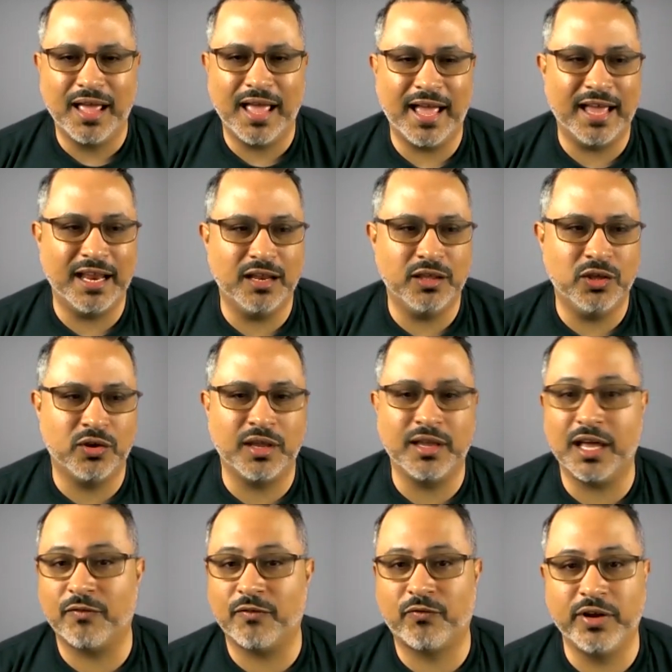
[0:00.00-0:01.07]
and you can
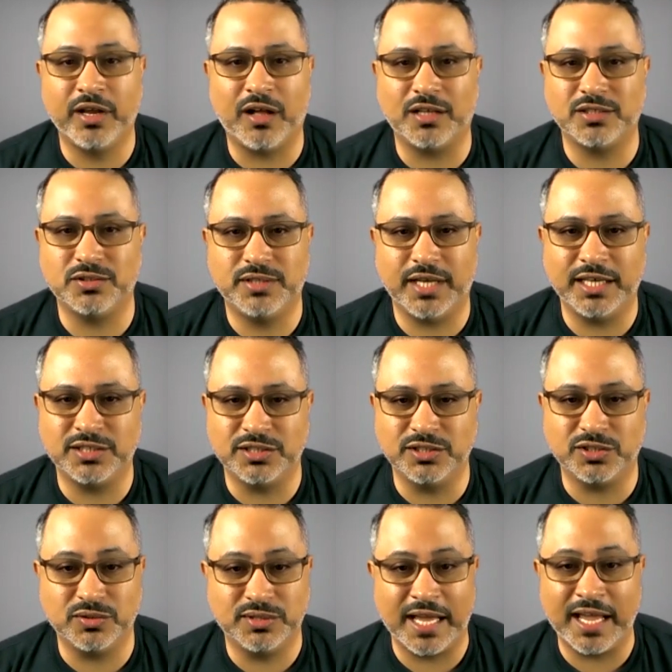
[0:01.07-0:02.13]
get a free consultation.
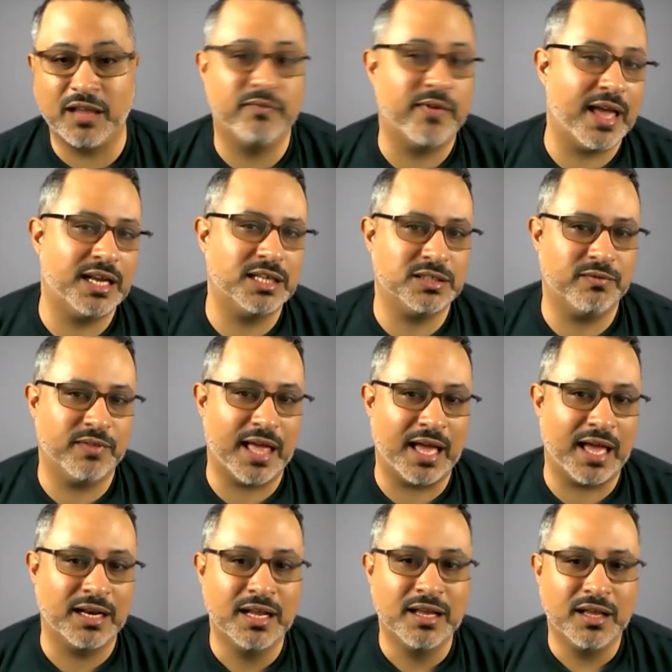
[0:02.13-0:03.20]
So take advantage of
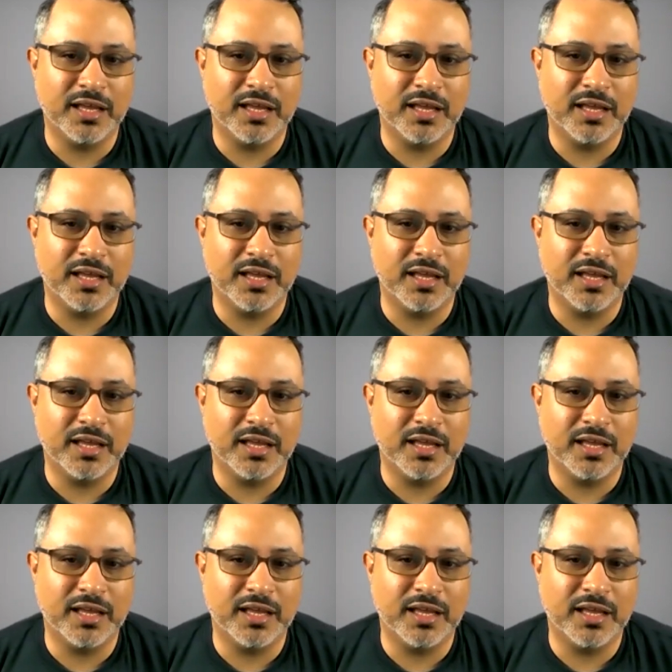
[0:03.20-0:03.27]
that.